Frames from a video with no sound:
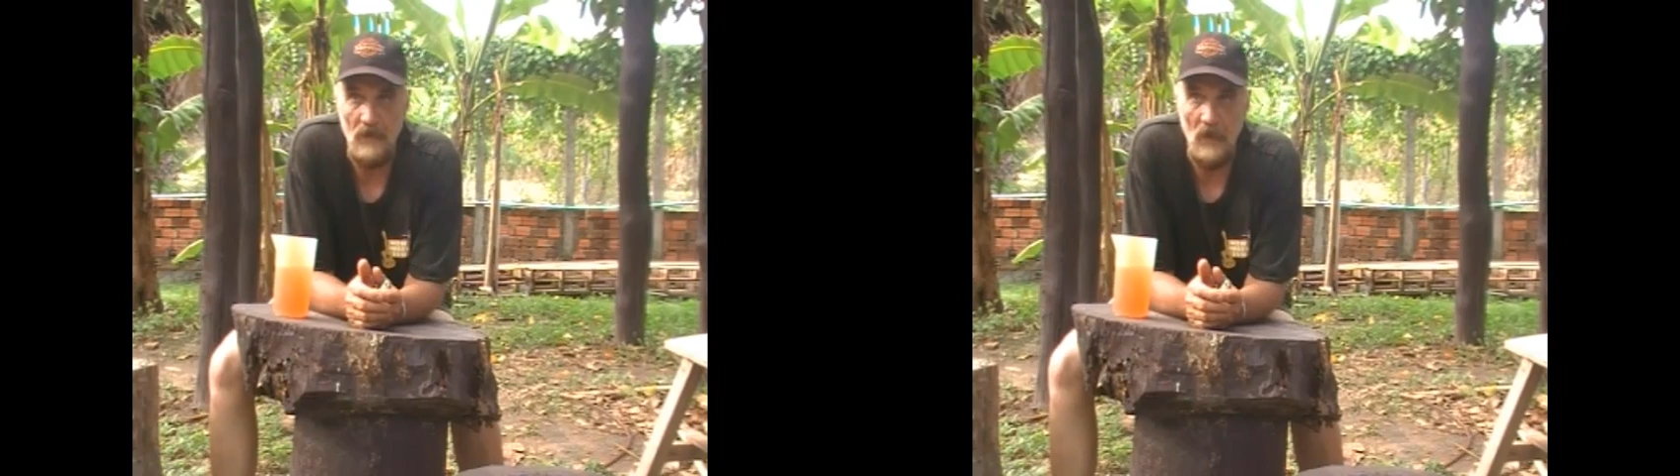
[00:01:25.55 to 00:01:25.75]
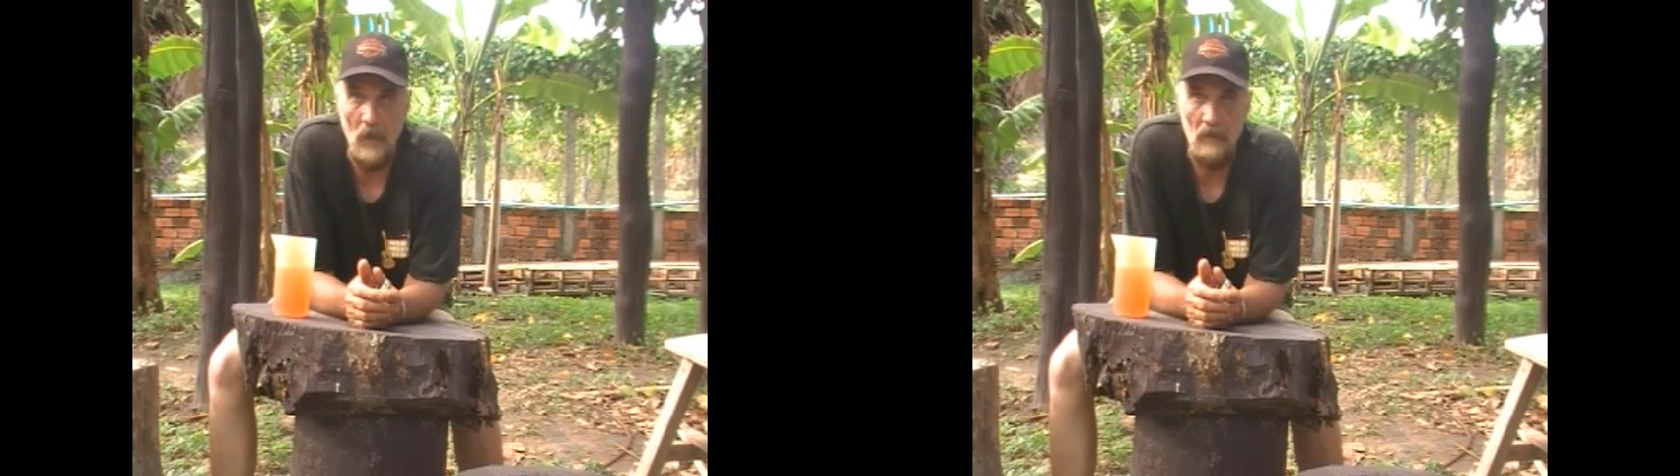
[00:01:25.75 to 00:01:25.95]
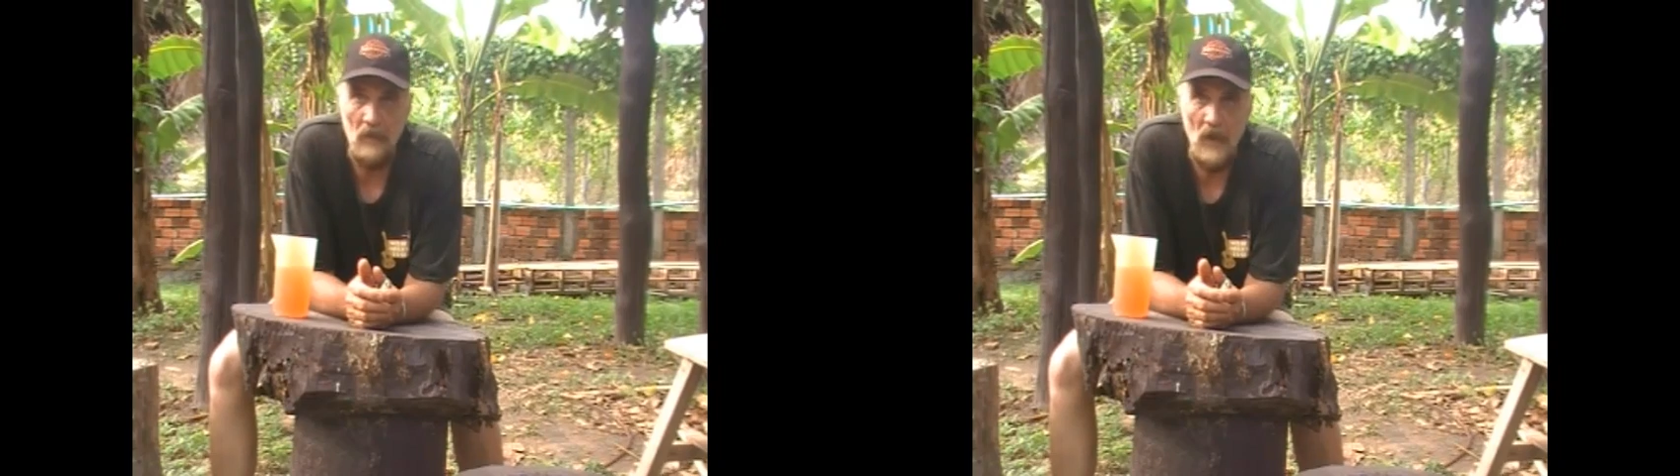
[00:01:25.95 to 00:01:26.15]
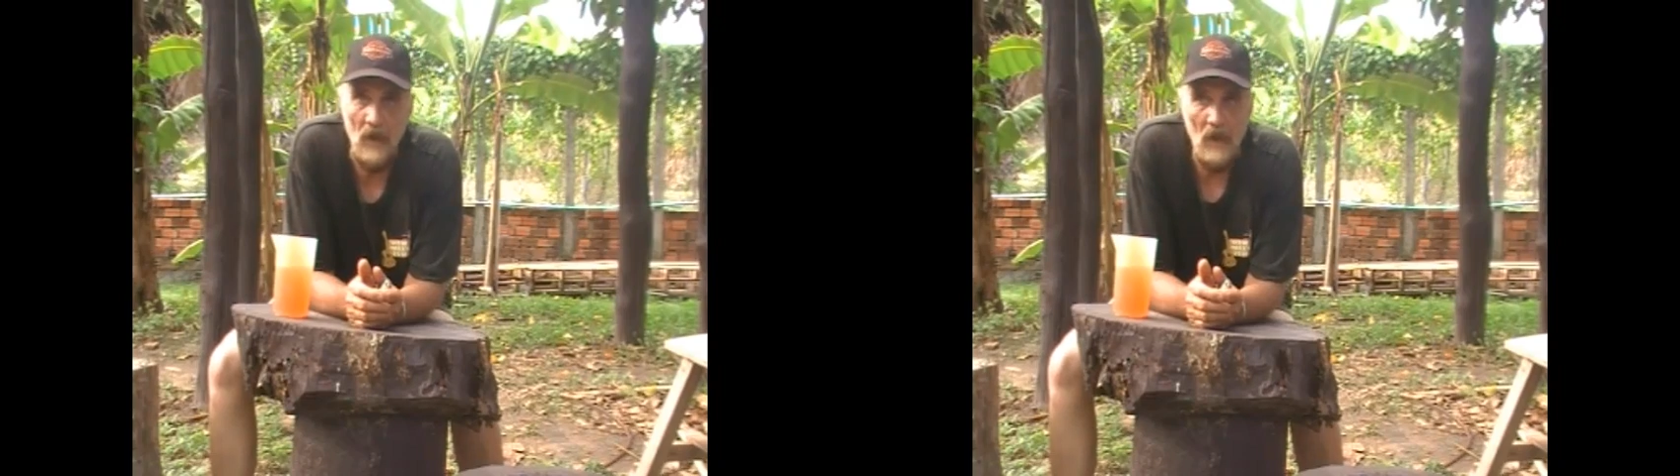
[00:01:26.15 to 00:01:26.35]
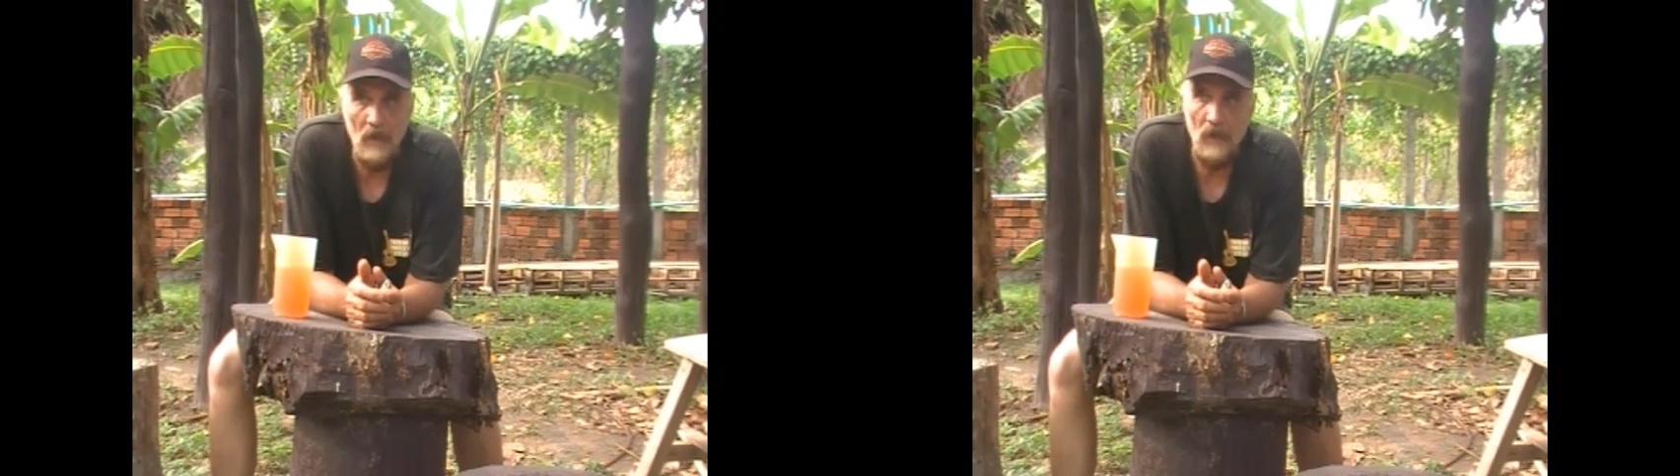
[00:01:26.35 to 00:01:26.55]
So
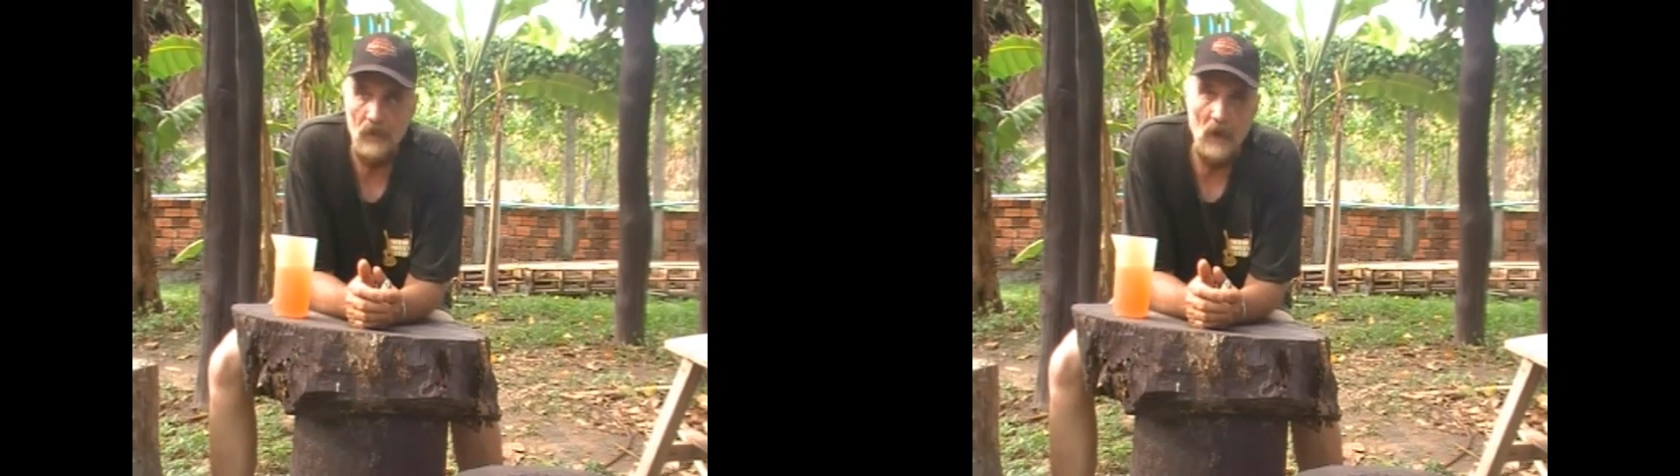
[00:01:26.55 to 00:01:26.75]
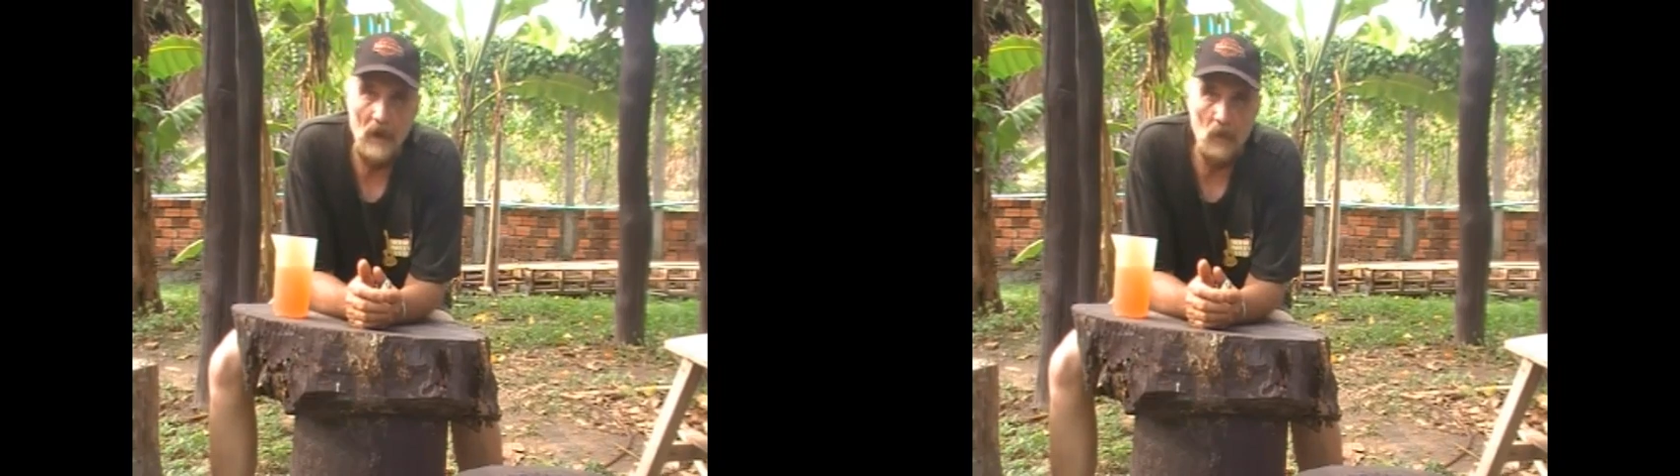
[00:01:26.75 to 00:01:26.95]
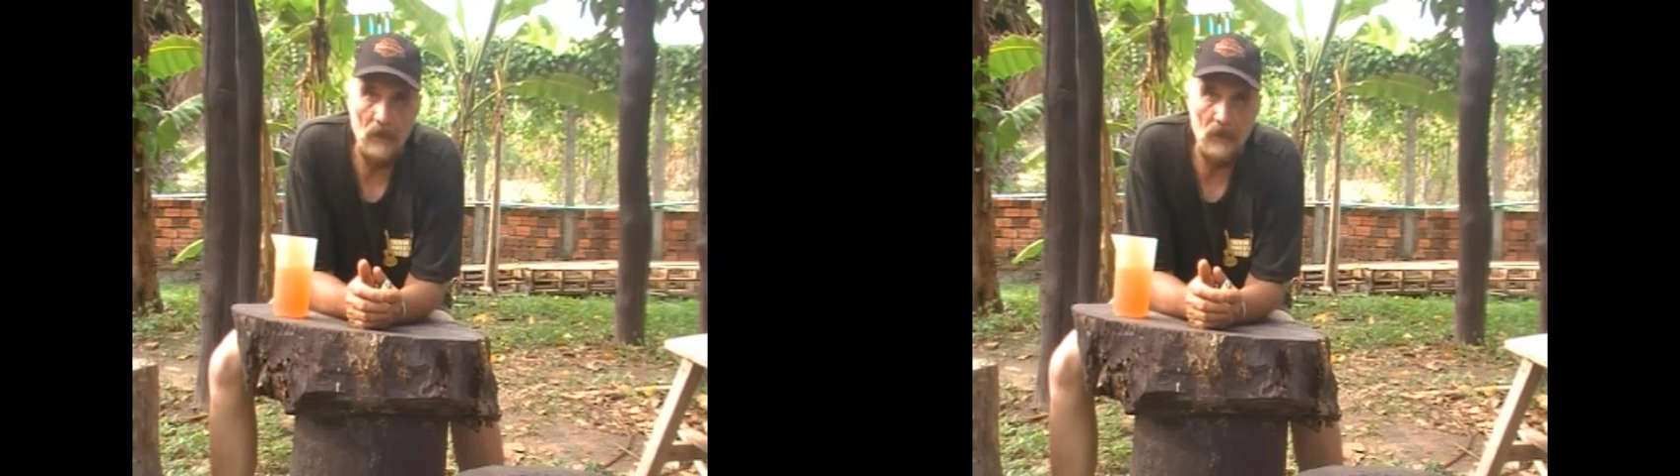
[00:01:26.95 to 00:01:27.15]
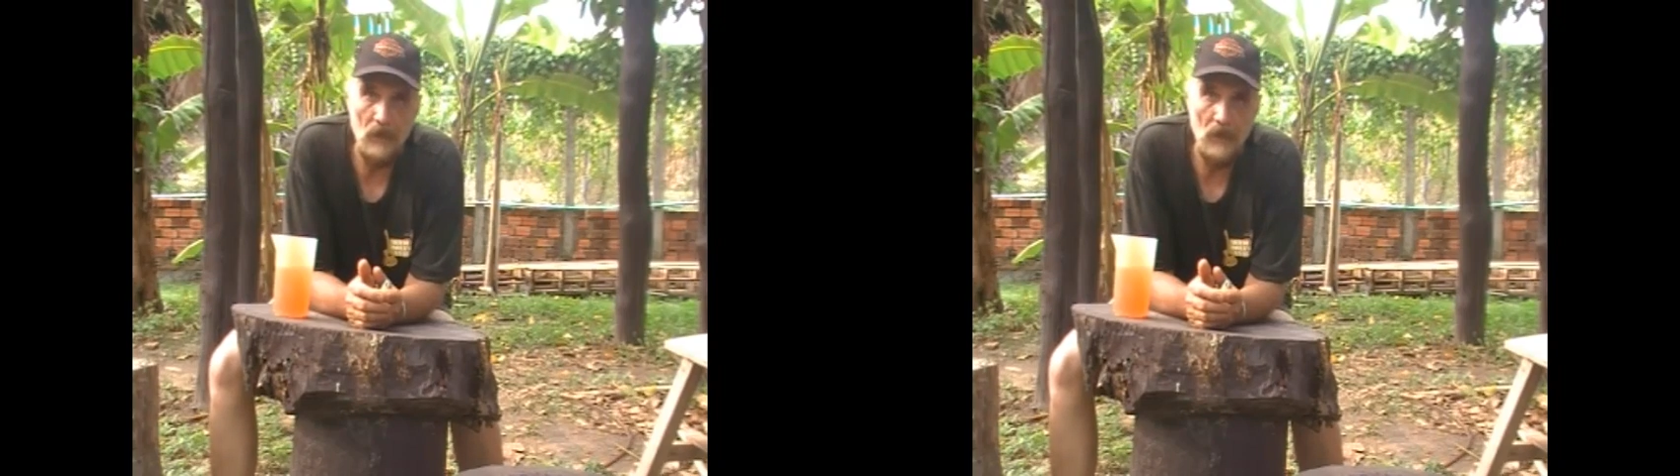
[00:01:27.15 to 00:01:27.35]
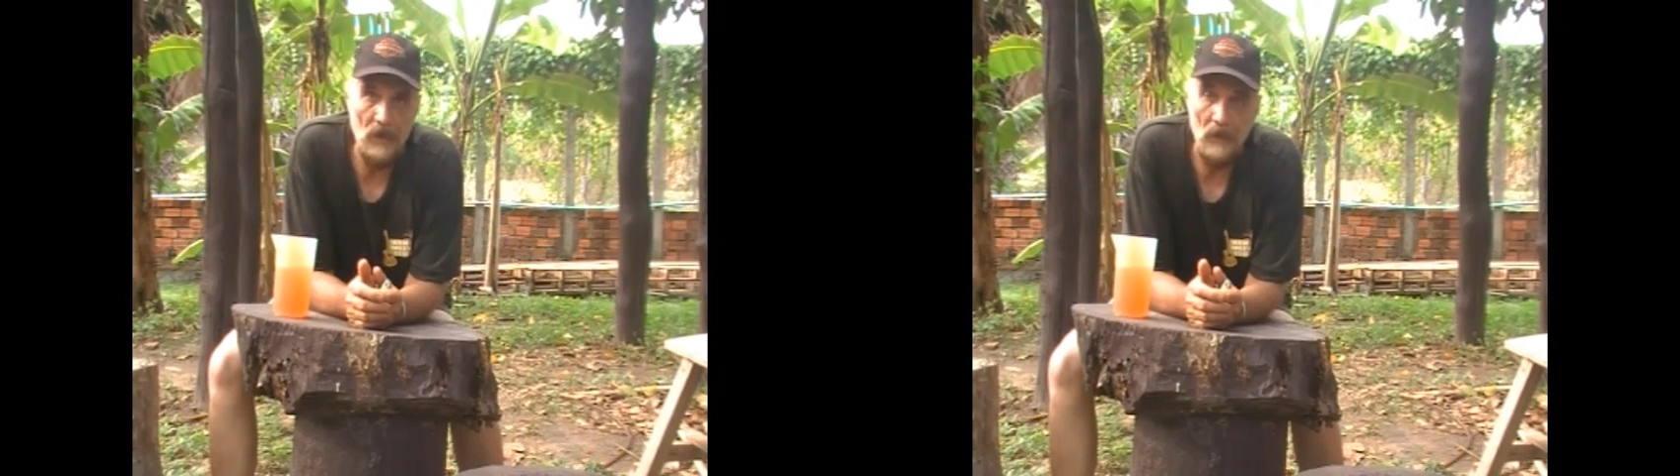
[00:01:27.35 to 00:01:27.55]
there's a lot of work to
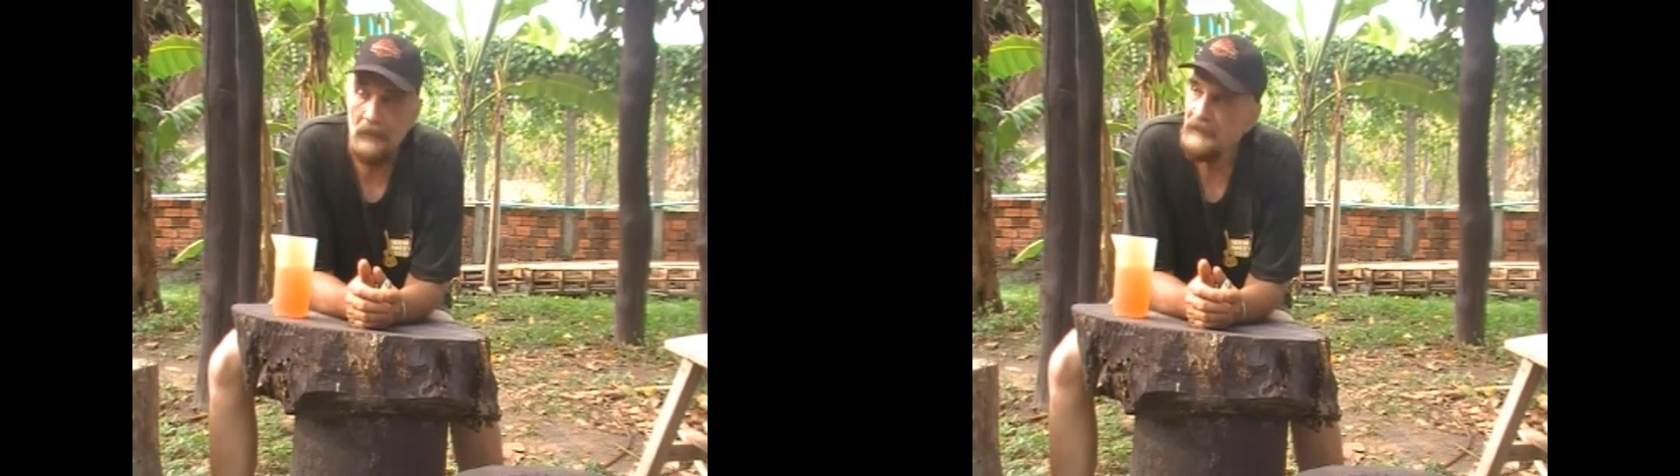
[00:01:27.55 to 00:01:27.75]
do here.